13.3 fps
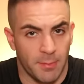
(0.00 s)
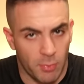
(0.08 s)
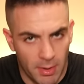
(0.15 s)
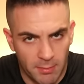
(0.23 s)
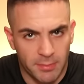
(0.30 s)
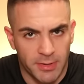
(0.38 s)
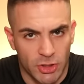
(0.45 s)
They
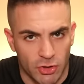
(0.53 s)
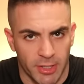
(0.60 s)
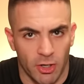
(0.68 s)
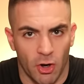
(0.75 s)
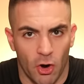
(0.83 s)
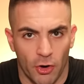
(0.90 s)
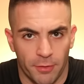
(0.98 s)
probably
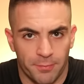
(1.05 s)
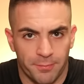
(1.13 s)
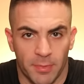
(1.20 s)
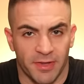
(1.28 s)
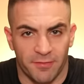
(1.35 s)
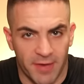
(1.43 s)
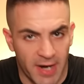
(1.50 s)
train hard,
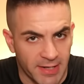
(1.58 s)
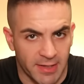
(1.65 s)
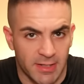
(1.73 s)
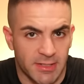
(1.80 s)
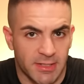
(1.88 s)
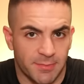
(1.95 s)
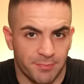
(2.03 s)
but the fact
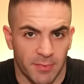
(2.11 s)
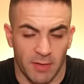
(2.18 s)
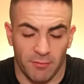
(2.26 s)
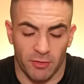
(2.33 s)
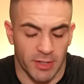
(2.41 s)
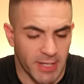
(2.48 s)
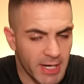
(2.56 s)
is,
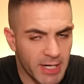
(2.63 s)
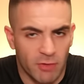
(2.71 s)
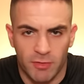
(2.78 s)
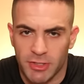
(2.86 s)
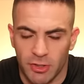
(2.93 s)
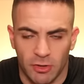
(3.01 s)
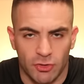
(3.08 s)
if they're getting
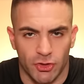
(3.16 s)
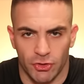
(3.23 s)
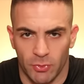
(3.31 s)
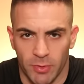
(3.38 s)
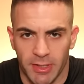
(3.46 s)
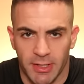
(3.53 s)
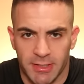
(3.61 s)
results
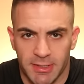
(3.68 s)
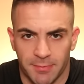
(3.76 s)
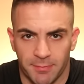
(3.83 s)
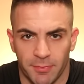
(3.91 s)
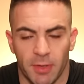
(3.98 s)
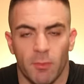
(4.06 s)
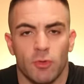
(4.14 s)
doing
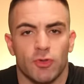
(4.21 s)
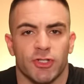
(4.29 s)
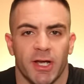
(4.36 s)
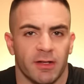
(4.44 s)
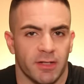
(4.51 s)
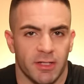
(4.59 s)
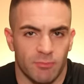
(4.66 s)
this, they're most
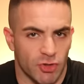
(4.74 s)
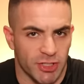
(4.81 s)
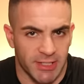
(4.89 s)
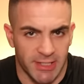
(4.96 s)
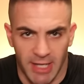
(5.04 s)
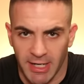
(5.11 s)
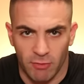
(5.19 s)
likely
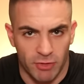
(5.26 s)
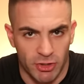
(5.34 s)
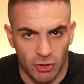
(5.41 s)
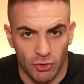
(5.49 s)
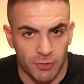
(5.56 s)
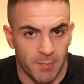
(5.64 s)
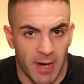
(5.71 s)
just getting
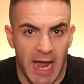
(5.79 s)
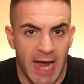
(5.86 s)
results by